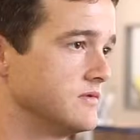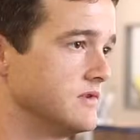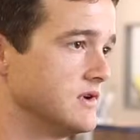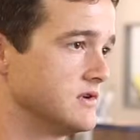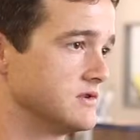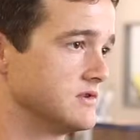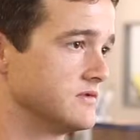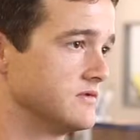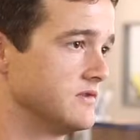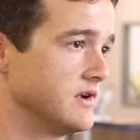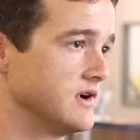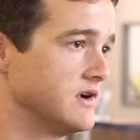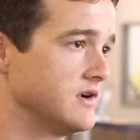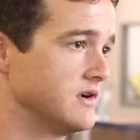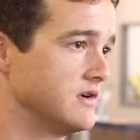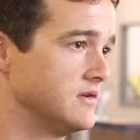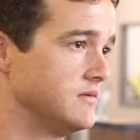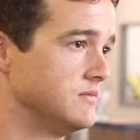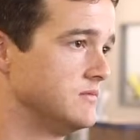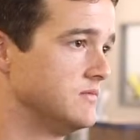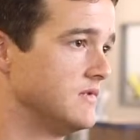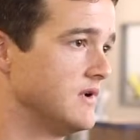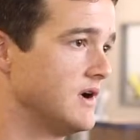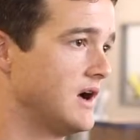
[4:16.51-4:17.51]
there's a very
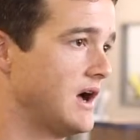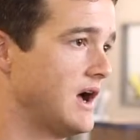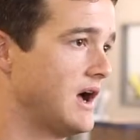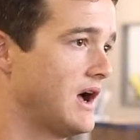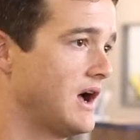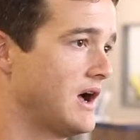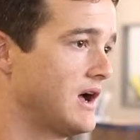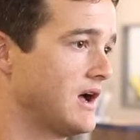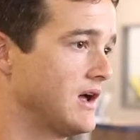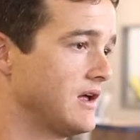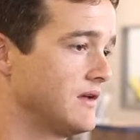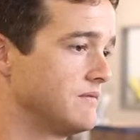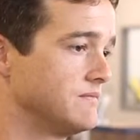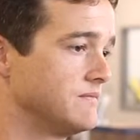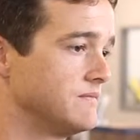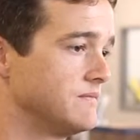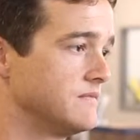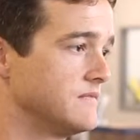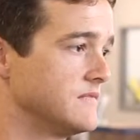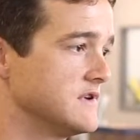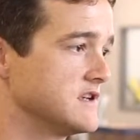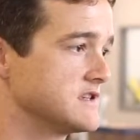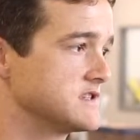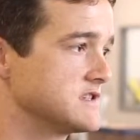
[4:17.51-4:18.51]
high
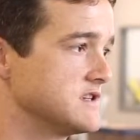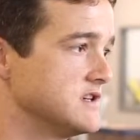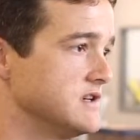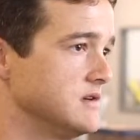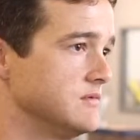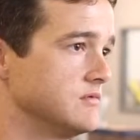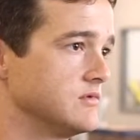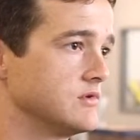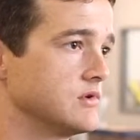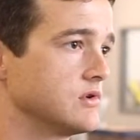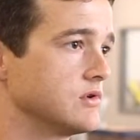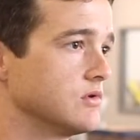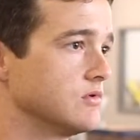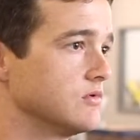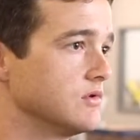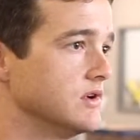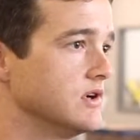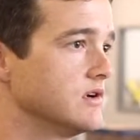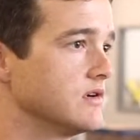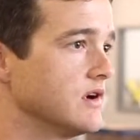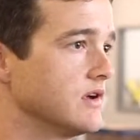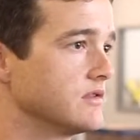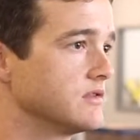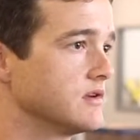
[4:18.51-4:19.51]
esteemed
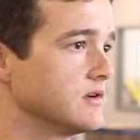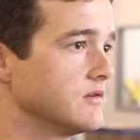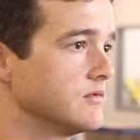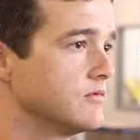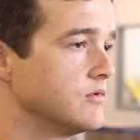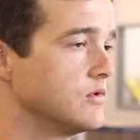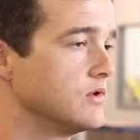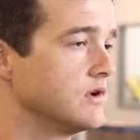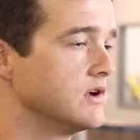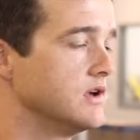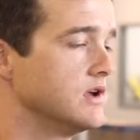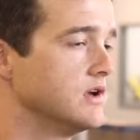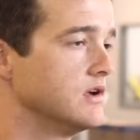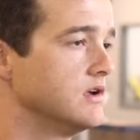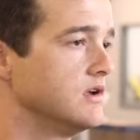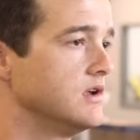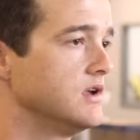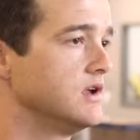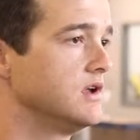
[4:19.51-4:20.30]
career out there for you,